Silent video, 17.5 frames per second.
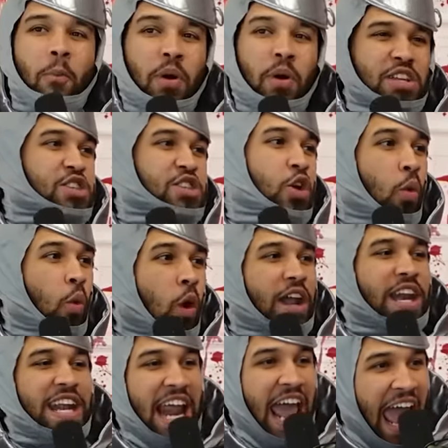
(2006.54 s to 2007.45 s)
But you
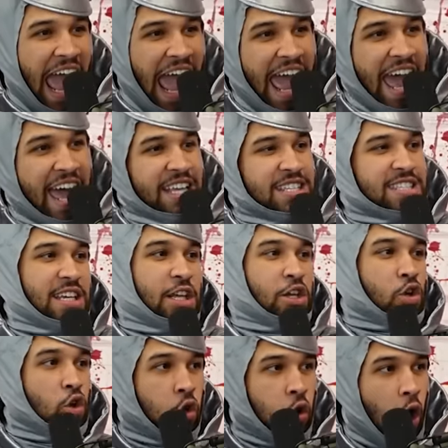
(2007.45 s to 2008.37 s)
wanted ants
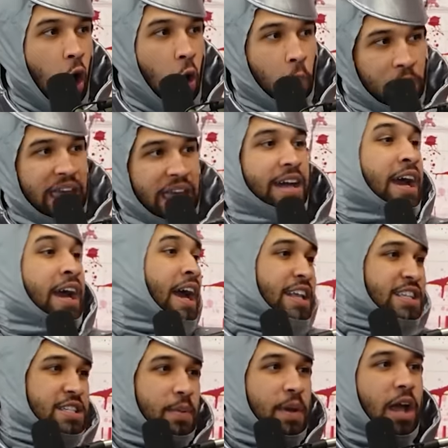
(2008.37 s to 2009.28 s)
and crowbeak
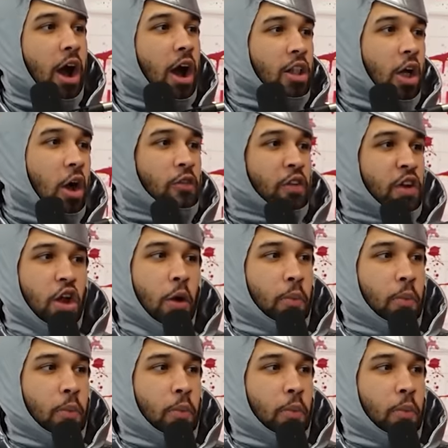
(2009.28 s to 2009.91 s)
to be all over your